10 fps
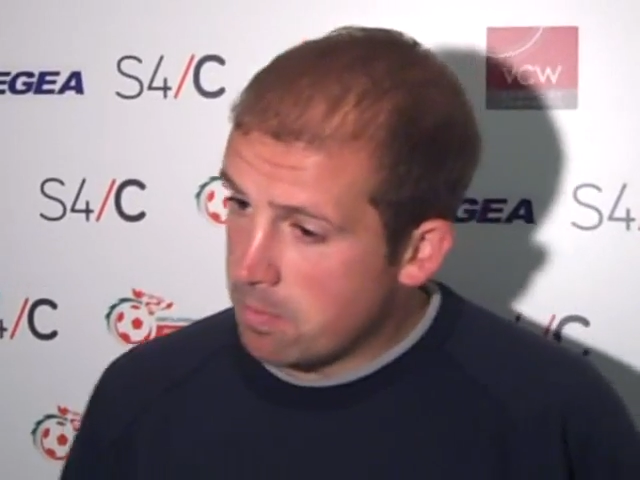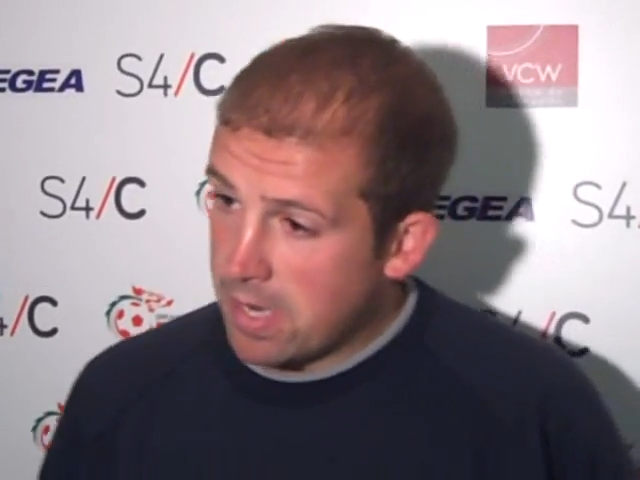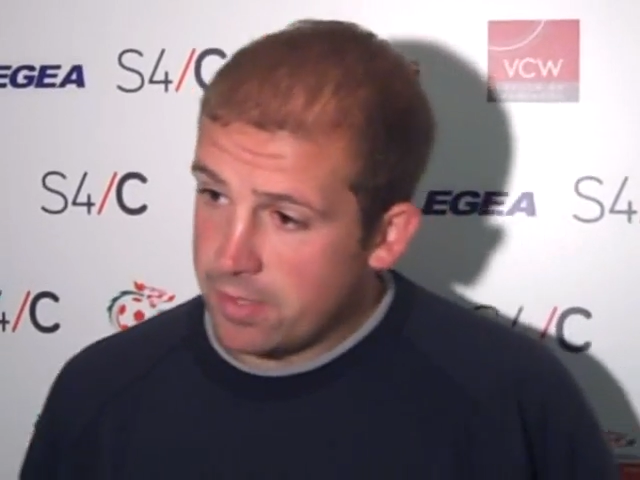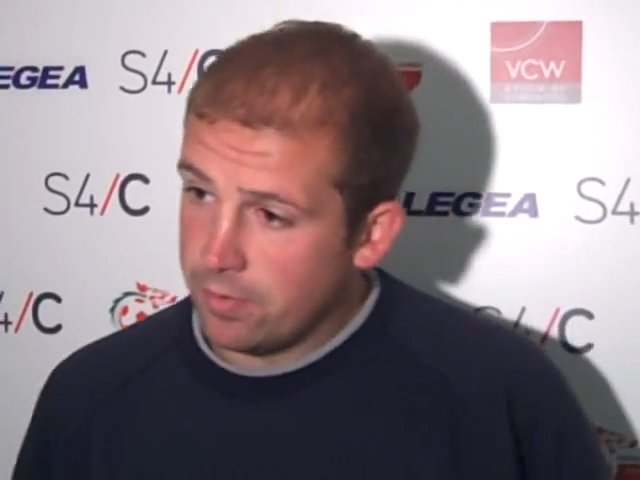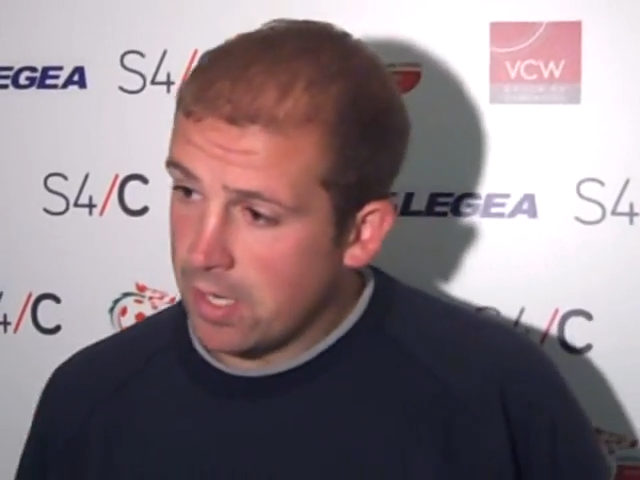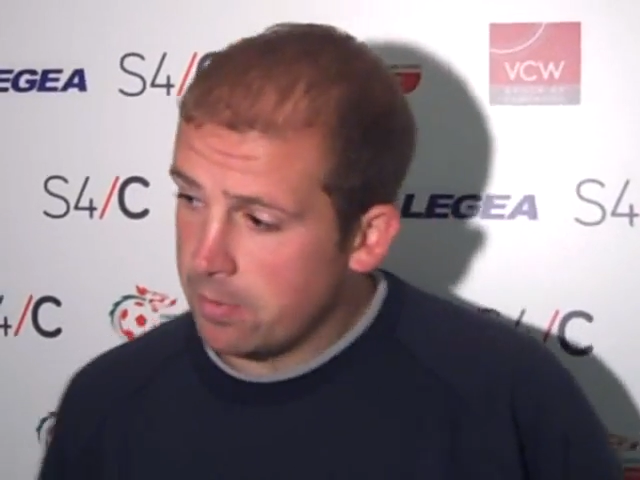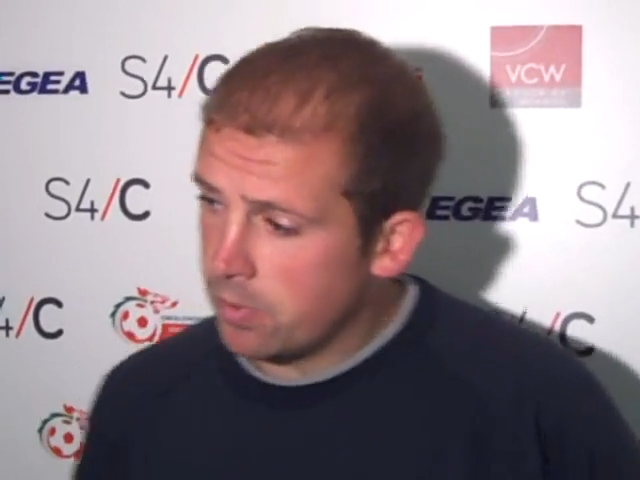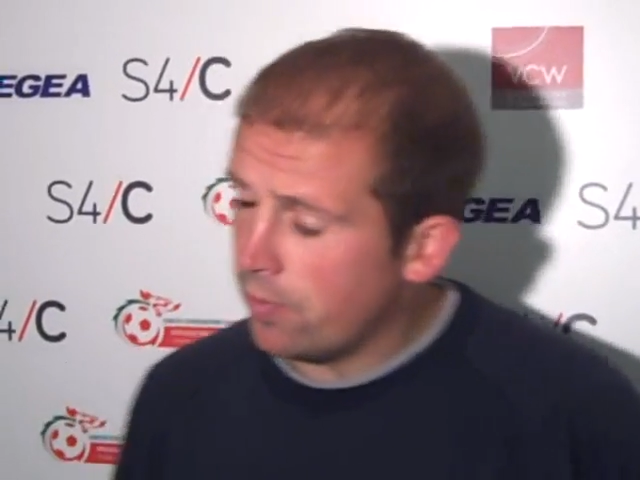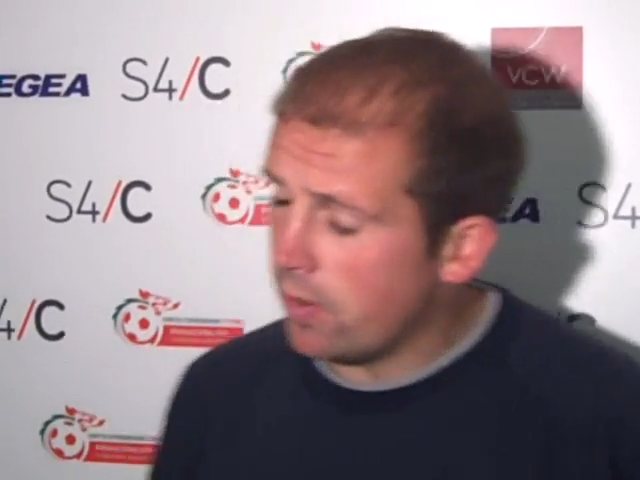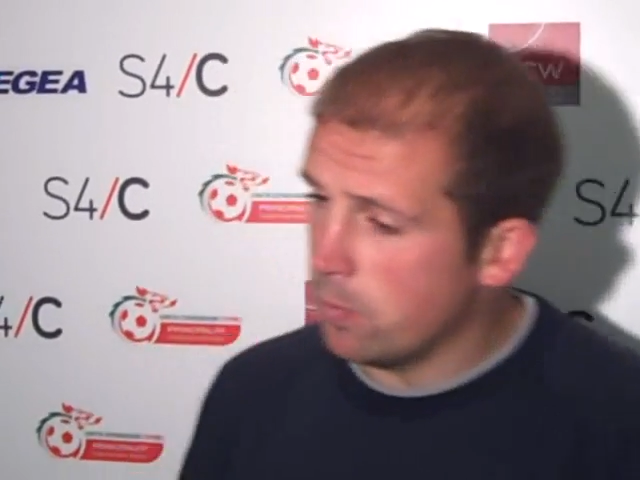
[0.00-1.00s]
Some massive
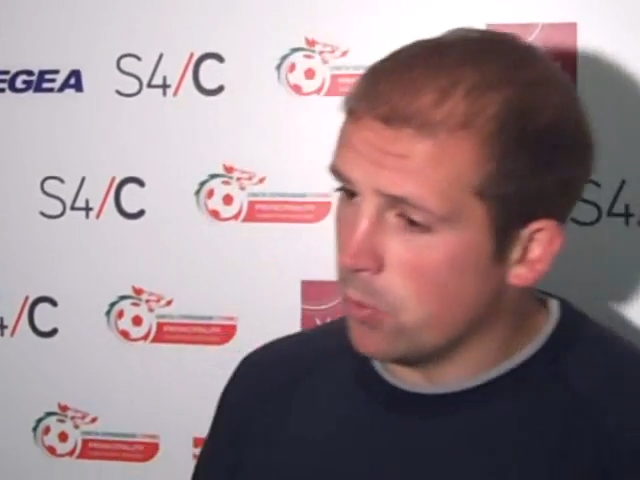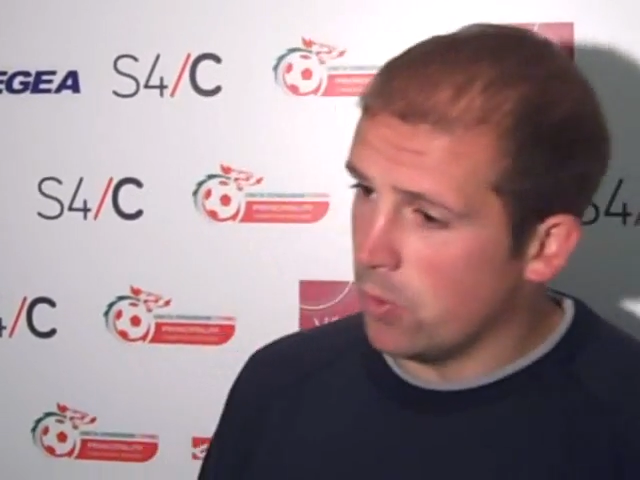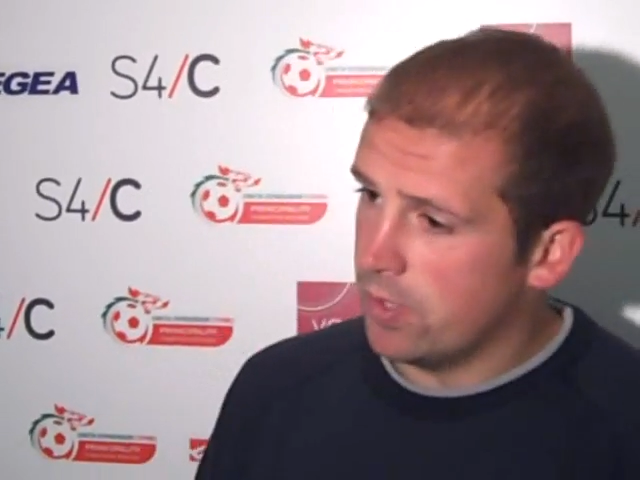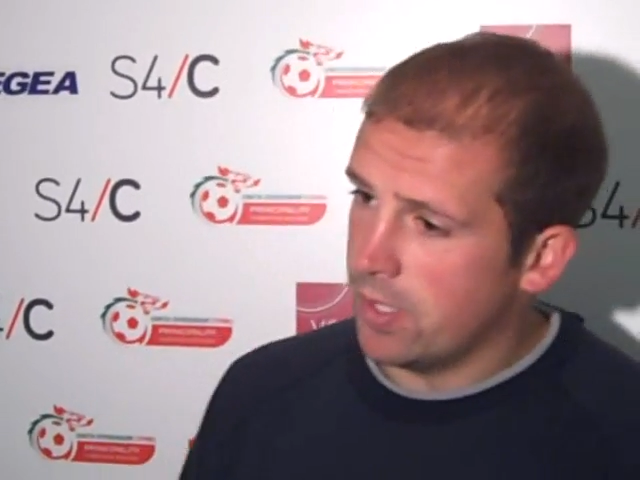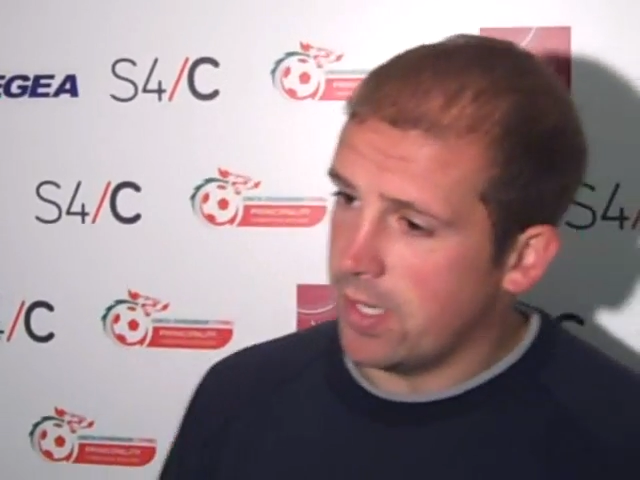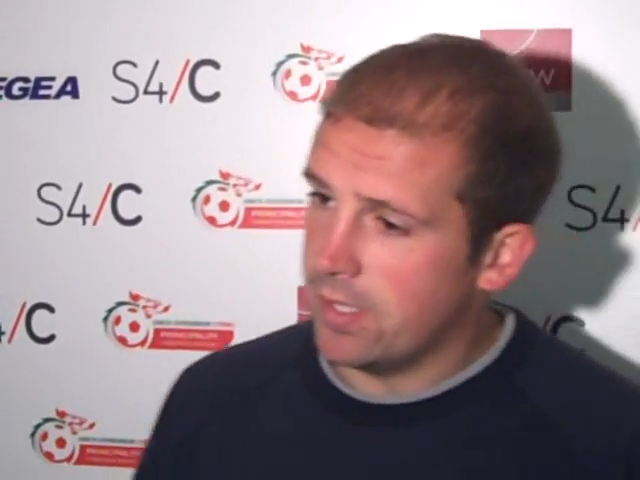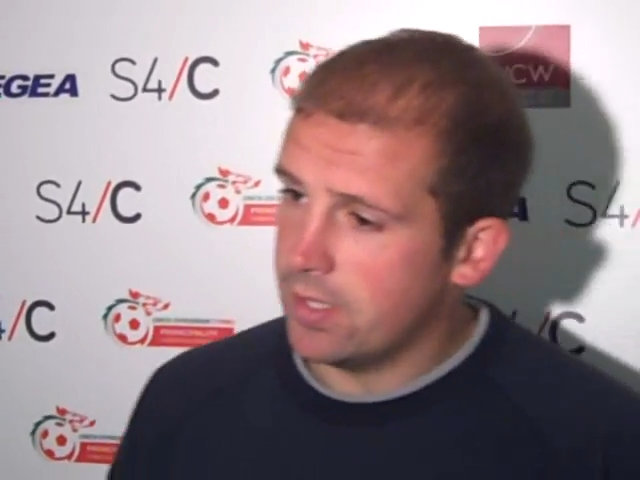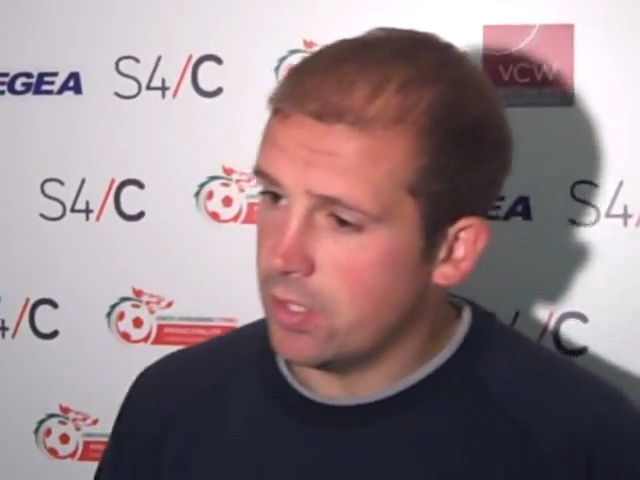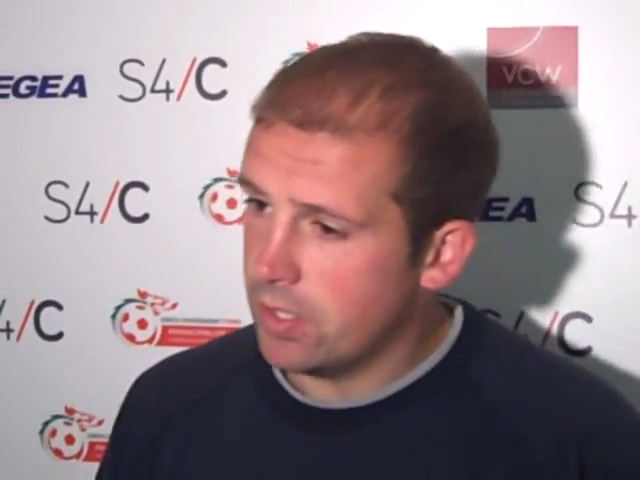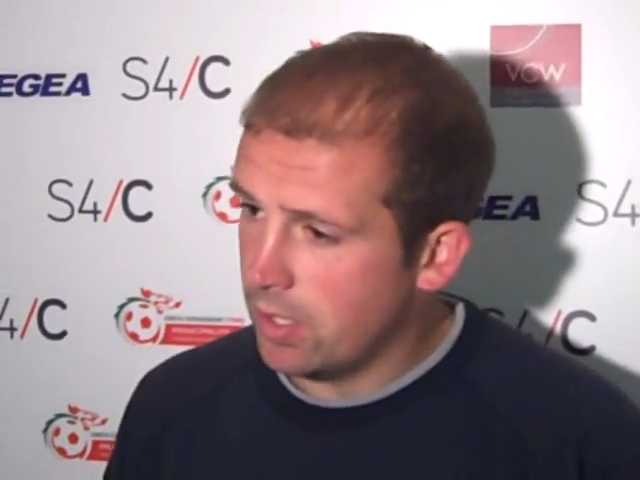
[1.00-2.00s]
games, very important today,
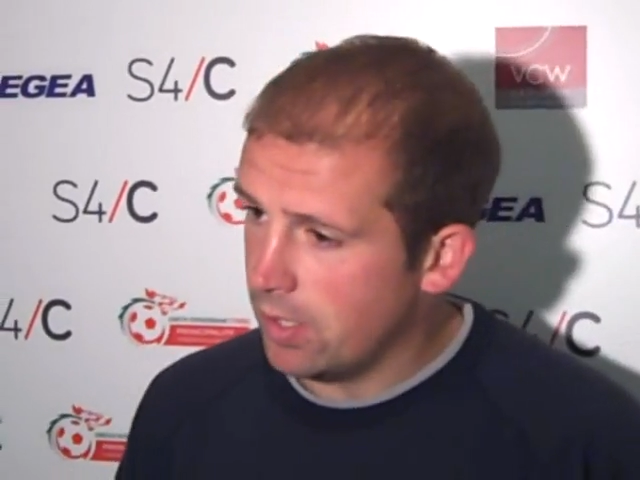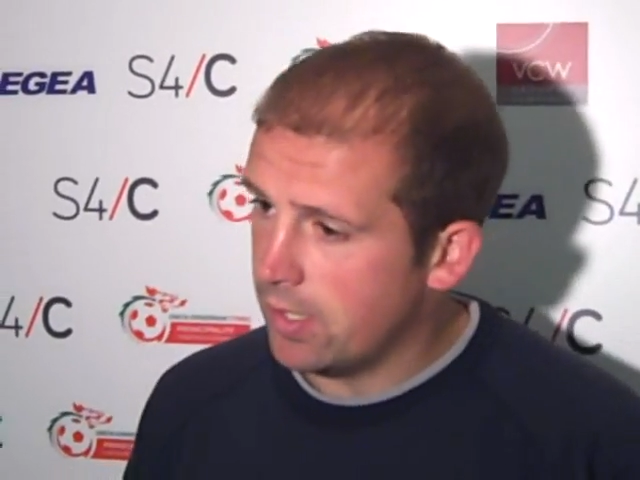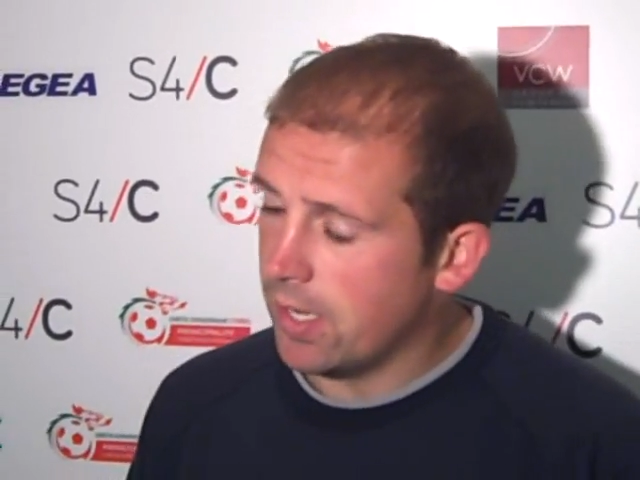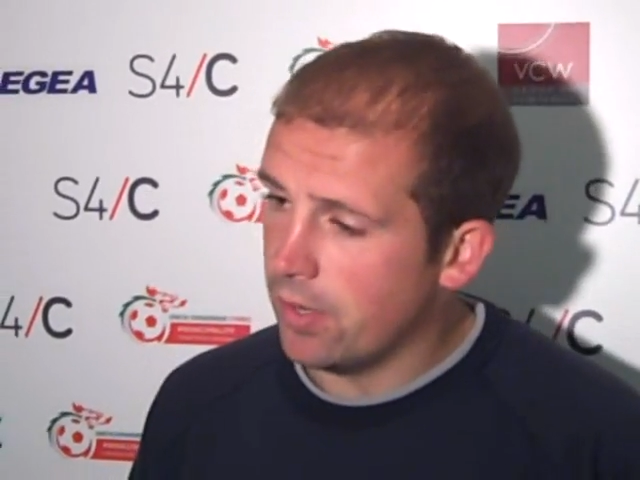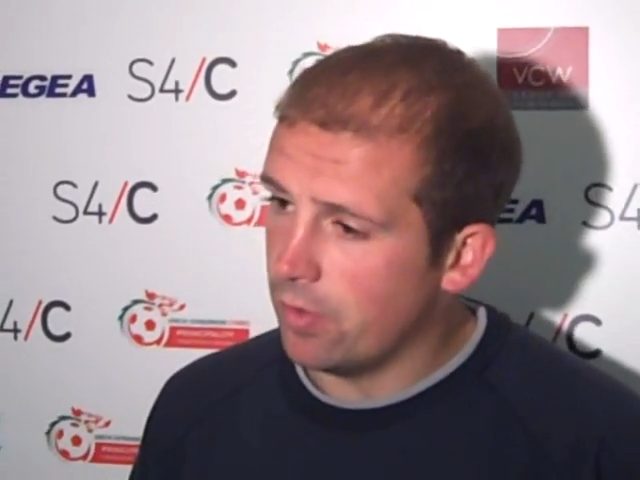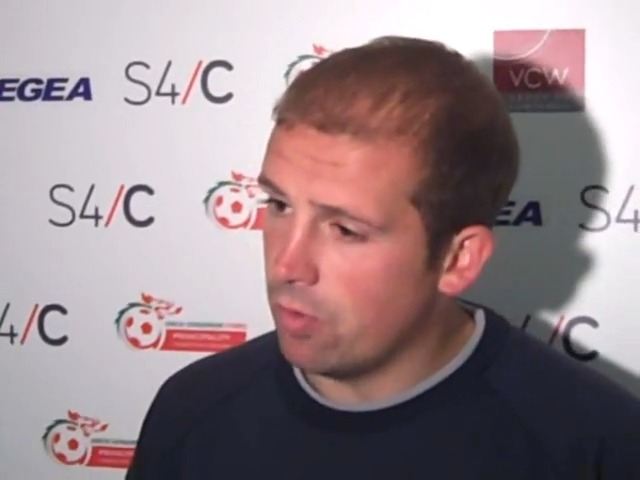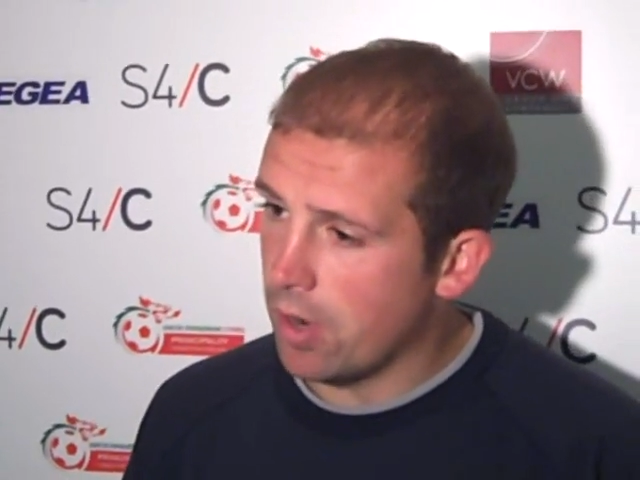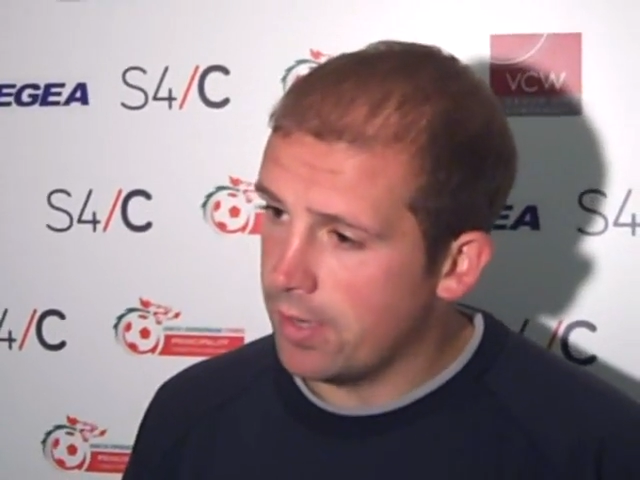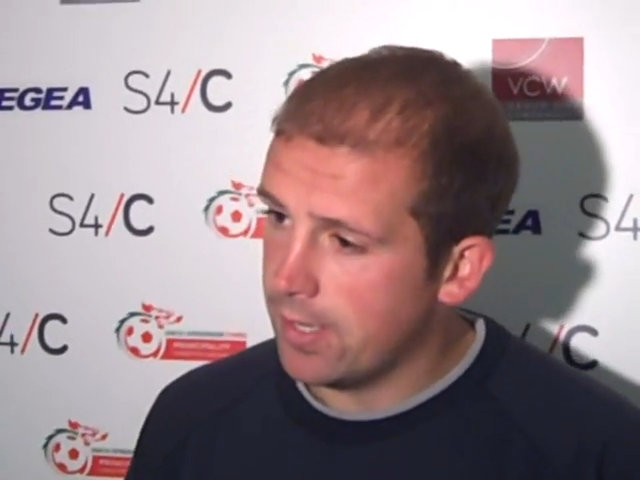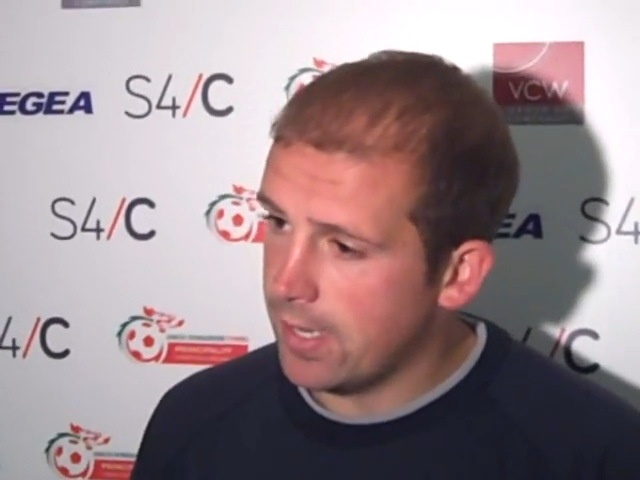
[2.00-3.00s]
just to get on a
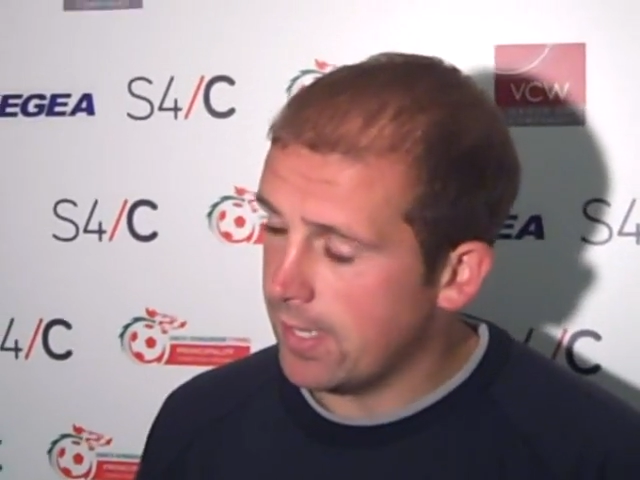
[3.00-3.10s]
run.